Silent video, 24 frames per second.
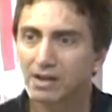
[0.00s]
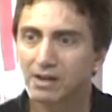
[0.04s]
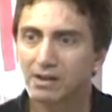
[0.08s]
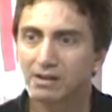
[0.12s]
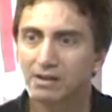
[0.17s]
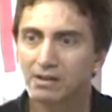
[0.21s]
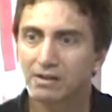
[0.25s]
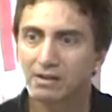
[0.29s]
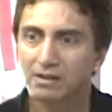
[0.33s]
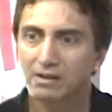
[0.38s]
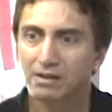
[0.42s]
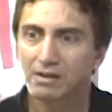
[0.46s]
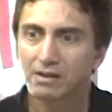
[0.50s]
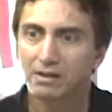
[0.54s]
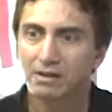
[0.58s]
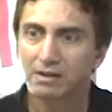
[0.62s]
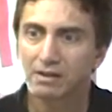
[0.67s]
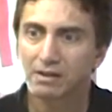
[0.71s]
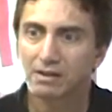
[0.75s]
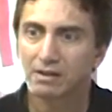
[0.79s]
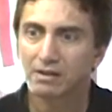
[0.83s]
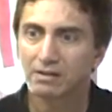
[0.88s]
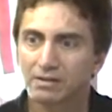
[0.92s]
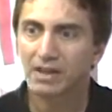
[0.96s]
Yeah,
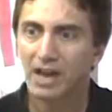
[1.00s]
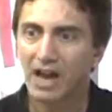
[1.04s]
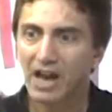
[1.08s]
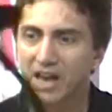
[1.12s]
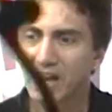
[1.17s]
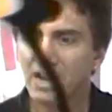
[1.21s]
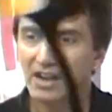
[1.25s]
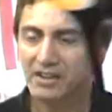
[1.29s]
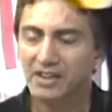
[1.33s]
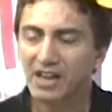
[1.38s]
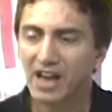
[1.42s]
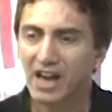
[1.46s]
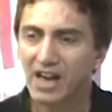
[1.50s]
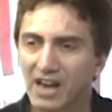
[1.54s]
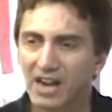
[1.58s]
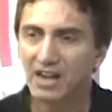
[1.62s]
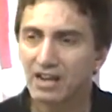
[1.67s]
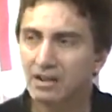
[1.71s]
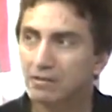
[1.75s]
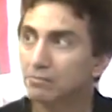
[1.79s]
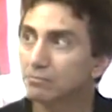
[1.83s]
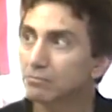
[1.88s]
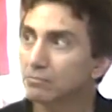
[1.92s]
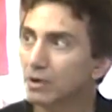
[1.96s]
that's what it looks Daddy, like.
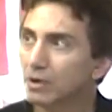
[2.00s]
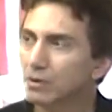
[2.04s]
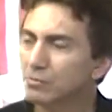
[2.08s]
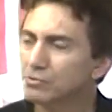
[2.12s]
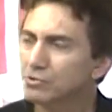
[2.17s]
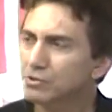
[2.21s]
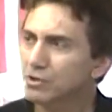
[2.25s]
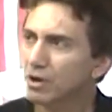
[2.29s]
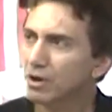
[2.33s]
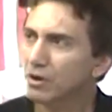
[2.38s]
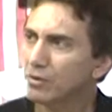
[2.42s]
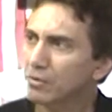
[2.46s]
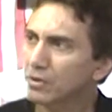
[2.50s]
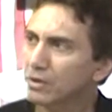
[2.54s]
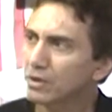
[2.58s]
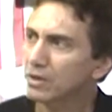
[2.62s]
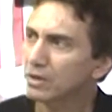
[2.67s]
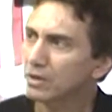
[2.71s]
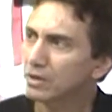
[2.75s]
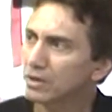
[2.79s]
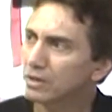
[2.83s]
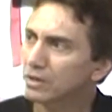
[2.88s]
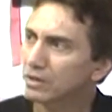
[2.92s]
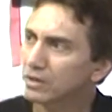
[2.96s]
Daddy, I'm
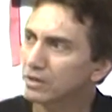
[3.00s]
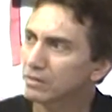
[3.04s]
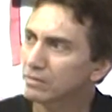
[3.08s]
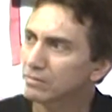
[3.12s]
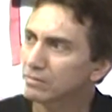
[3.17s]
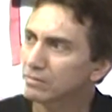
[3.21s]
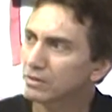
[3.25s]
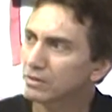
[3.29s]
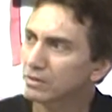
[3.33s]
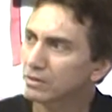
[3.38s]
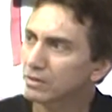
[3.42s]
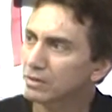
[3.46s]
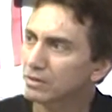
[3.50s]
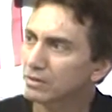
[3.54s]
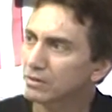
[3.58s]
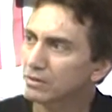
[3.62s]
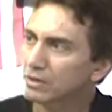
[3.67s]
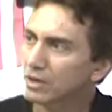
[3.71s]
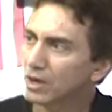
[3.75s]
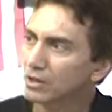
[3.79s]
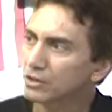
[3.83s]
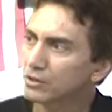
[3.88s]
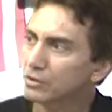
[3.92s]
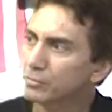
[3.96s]
sorry, uh, uh,
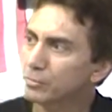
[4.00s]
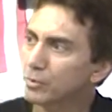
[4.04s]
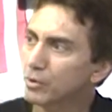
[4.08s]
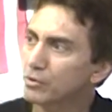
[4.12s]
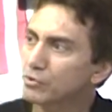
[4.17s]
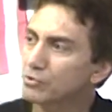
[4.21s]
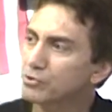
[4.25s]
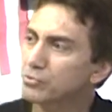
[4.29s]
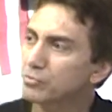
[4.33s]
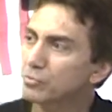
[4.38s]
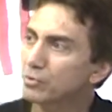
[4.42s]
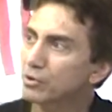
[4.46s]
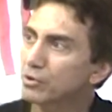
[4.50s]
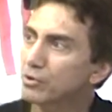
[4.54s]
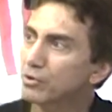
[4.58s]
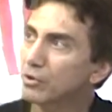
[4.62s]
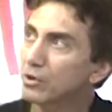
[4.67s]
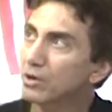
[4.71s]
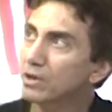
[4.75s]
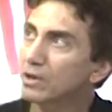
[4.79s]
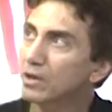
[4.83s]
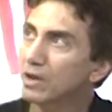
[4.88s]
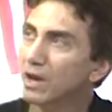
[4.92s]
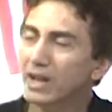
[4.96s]
Dr. Bones
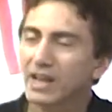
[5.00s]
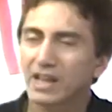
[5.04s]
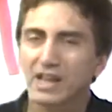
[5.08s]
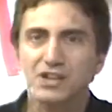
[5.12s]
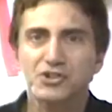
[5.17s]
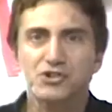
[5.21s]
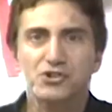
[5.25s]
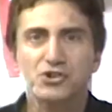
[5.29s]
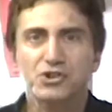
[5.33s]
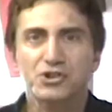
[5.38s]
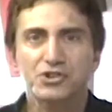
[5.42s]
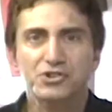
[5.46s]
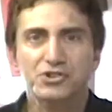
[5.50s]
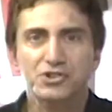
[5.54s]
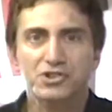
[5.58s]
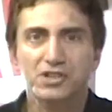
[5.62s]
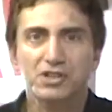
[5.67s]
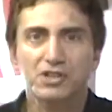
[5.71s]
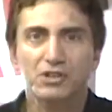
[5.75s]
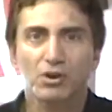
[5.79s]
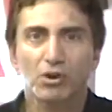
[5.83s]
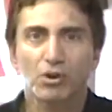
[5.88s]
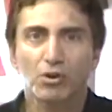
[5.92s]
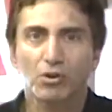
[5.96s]
McCoy. I guess you could
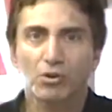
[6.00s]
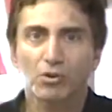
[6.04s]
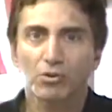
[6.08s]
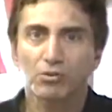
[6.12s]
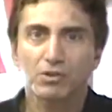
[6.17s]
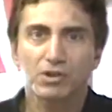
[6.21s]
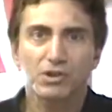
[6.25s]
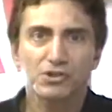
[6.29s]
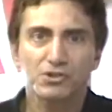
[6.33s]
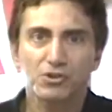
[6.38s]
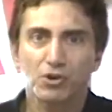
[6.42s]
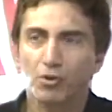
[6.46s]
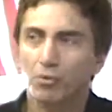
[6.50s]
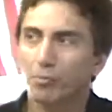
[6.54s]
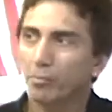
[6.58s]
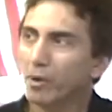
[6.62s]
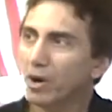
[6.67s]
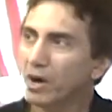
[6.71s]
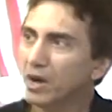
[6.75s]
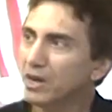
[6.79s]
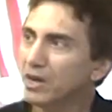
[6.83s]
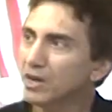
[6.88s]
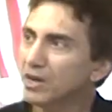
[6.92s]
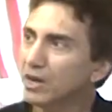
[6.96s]
see the whole his whole
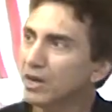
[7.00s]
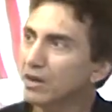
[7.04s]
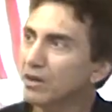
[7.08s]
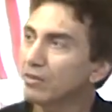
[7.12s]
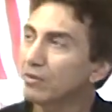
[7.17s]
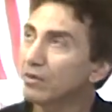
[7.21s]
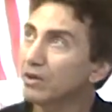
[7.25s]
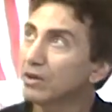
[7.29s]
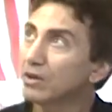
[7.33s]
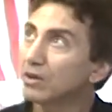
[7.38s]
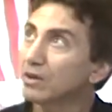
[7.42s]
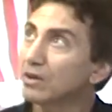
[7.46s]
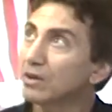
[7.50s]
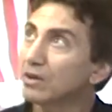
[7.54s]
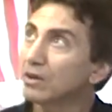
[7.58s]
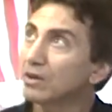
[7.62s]
body now, right?